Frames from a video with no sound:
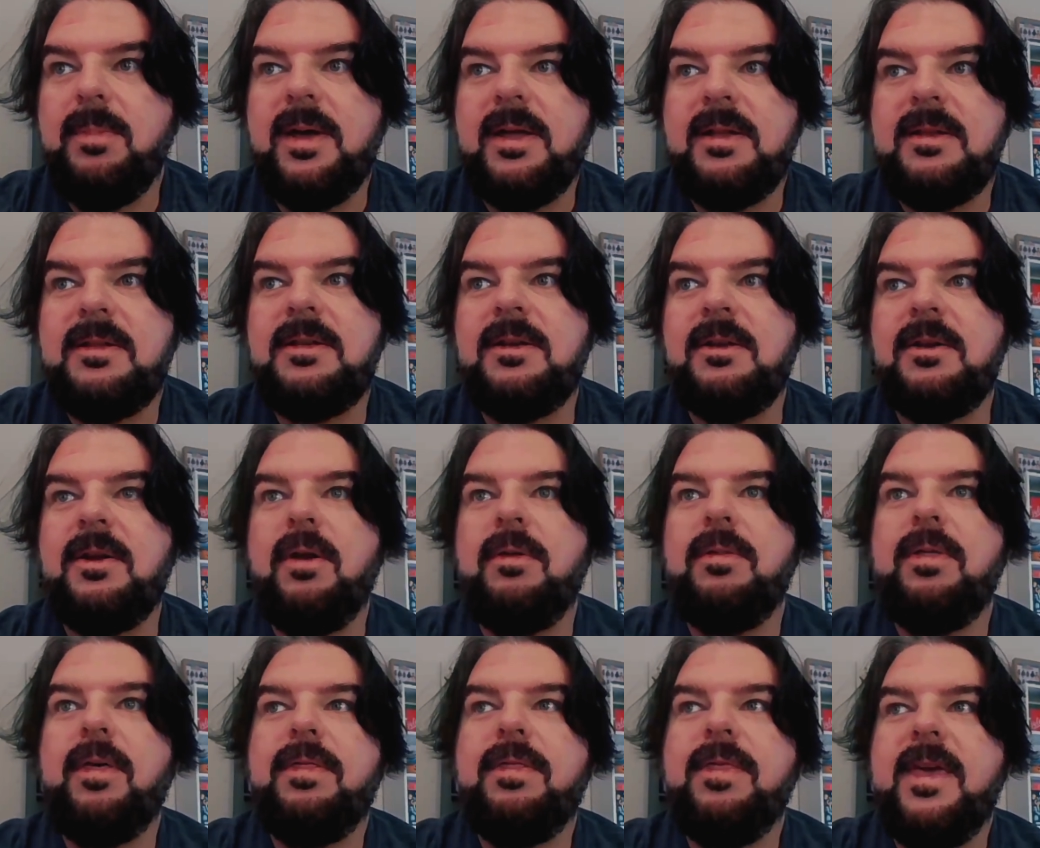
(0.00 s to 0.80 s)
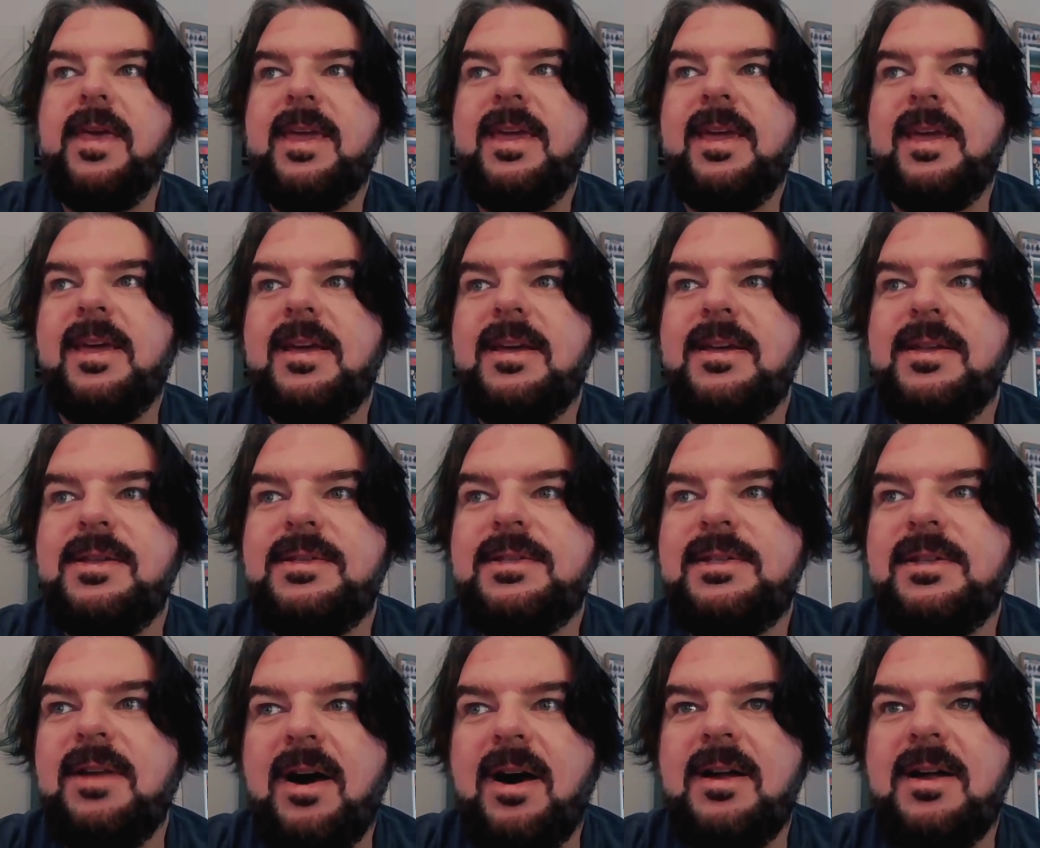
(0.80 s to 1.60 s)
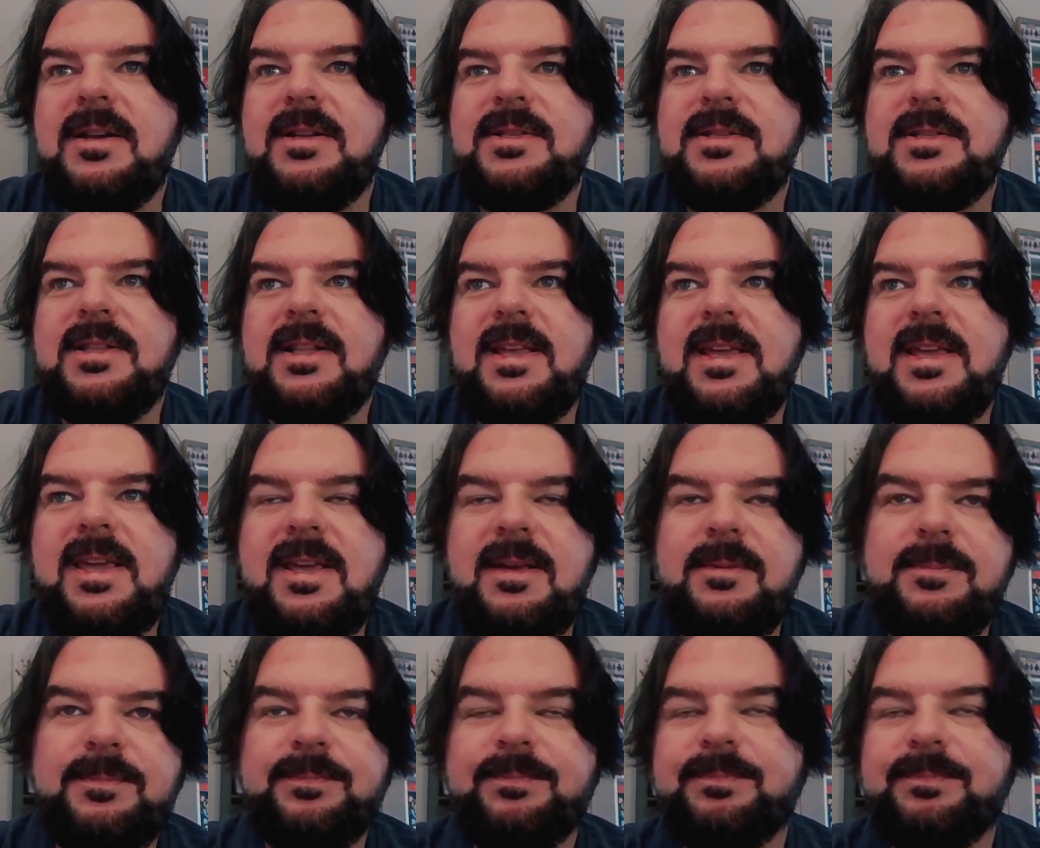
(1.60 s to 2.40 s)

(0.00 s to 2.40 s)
But, you know, the thing is, honestly,